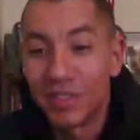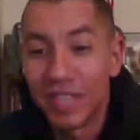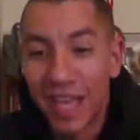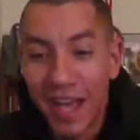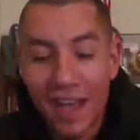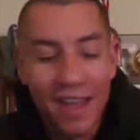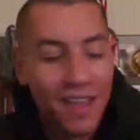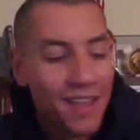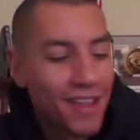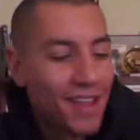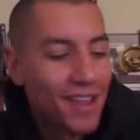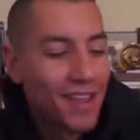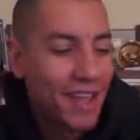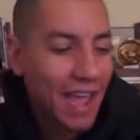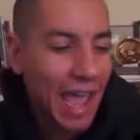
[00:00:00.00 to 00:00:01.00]
yeah.
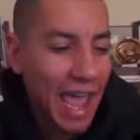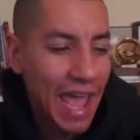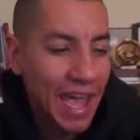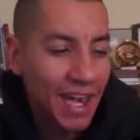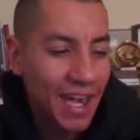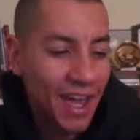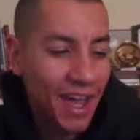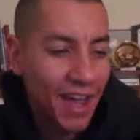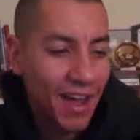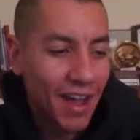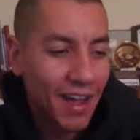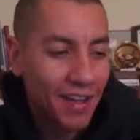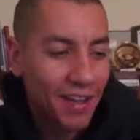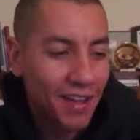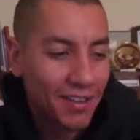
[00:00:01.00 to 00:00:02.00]
And
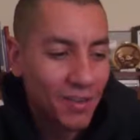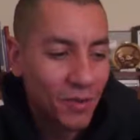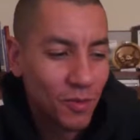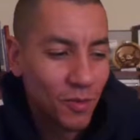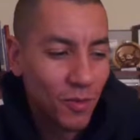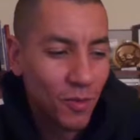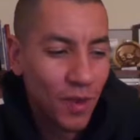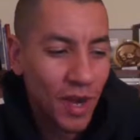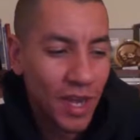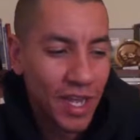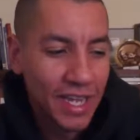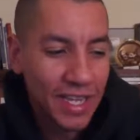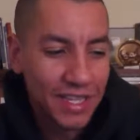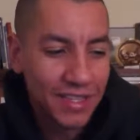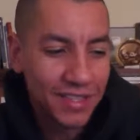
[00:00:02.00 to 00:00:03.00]
one
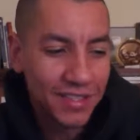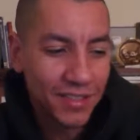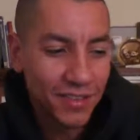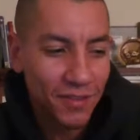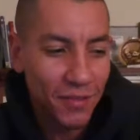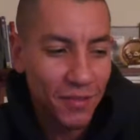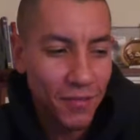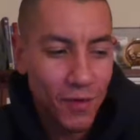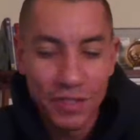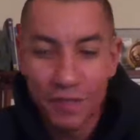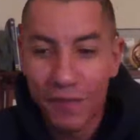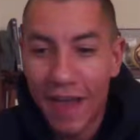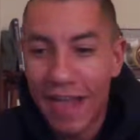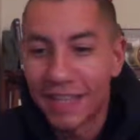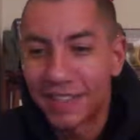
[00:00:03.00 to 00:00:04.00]
of his
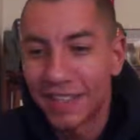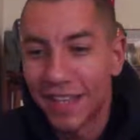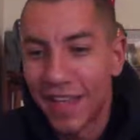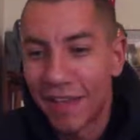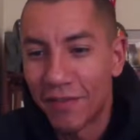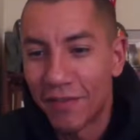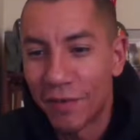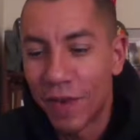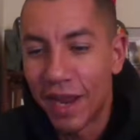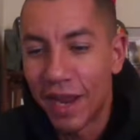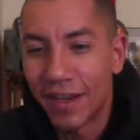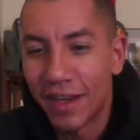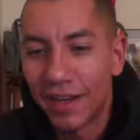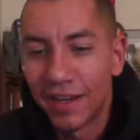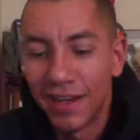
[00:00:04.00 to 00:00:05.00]
first fights at
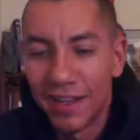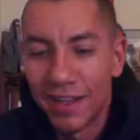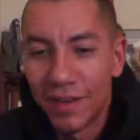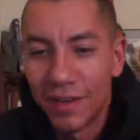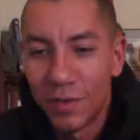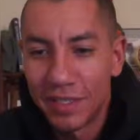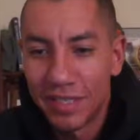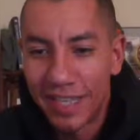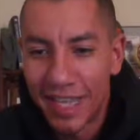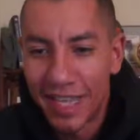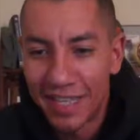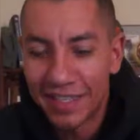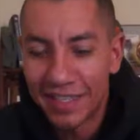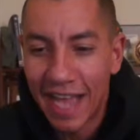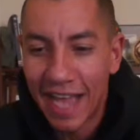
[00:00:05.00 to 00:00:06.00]
heavyweight was
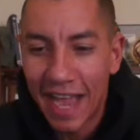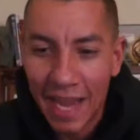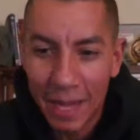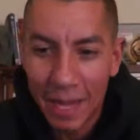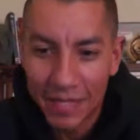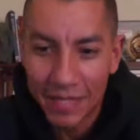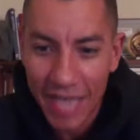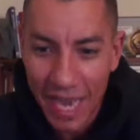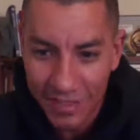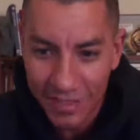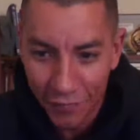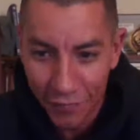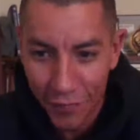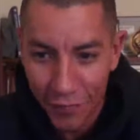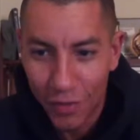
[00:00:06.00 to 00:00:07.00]
against a guy named
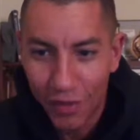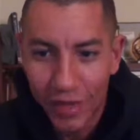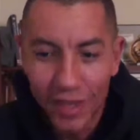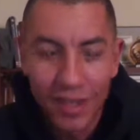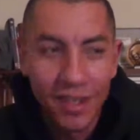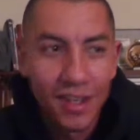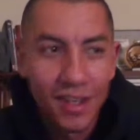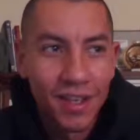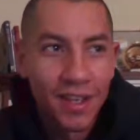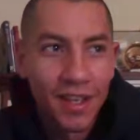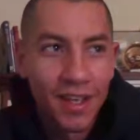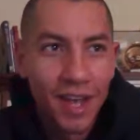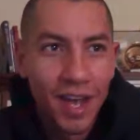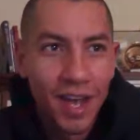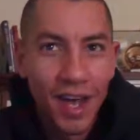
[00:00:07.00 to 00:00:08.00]
Tyson Fury.
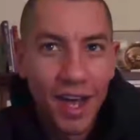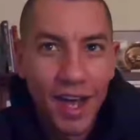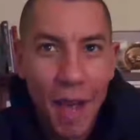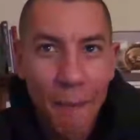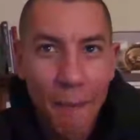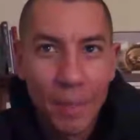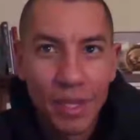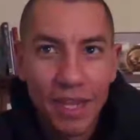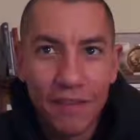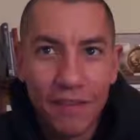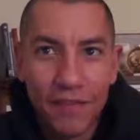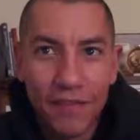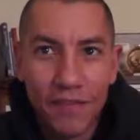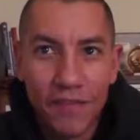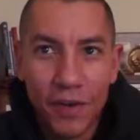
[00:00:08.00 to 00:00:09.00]
I
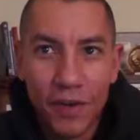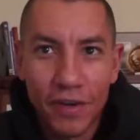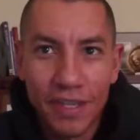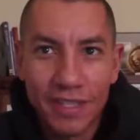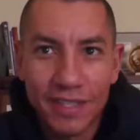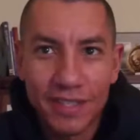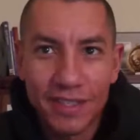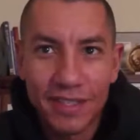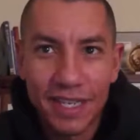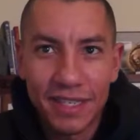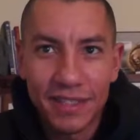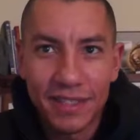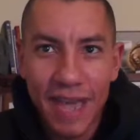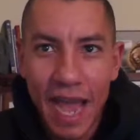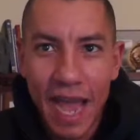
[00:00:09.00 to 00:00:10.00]
believe Fury's
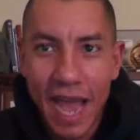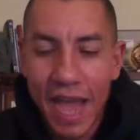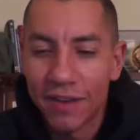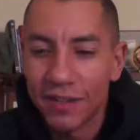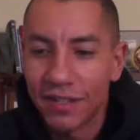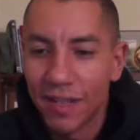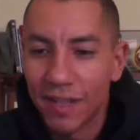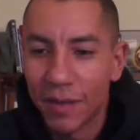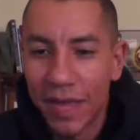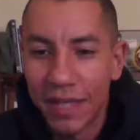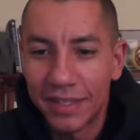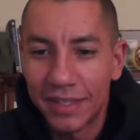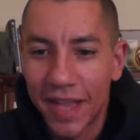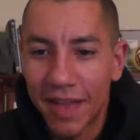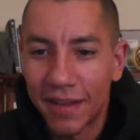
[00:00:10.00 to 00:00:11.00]
6'9" or something
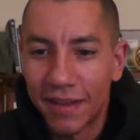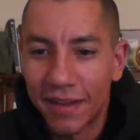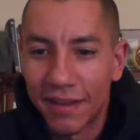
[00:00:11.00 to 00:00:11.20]
like that.